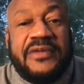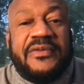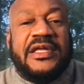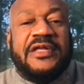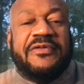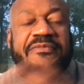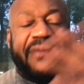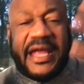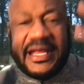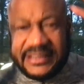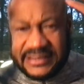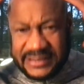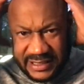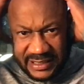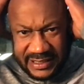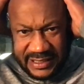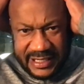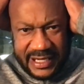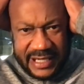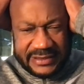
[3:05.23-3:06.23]
It's
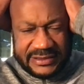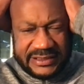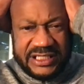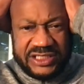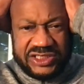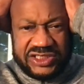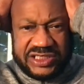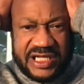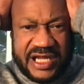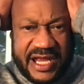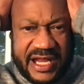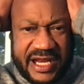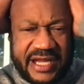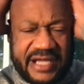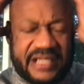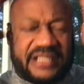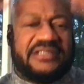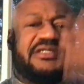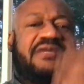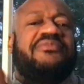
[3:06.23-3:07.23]
basically a tension
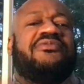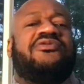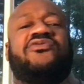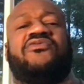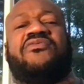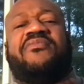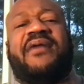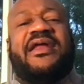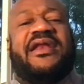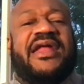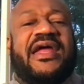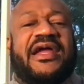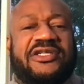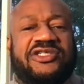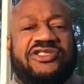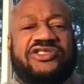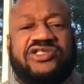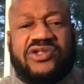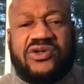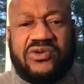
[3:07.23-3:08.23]
headache. It's something to do with my neck
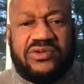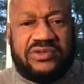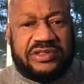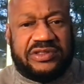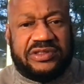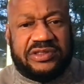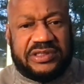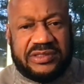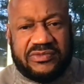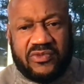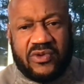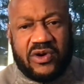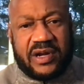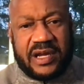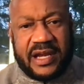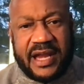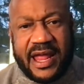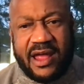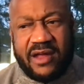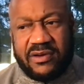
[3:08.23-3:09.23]
and shoulders and
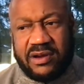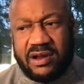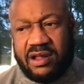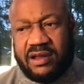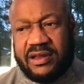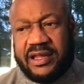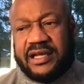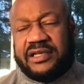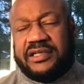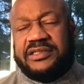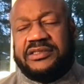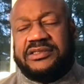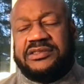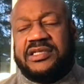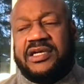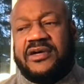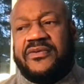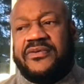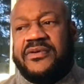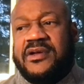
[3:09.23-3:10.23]
working out and all that good
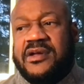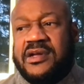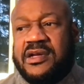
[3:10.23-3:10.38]
stuff.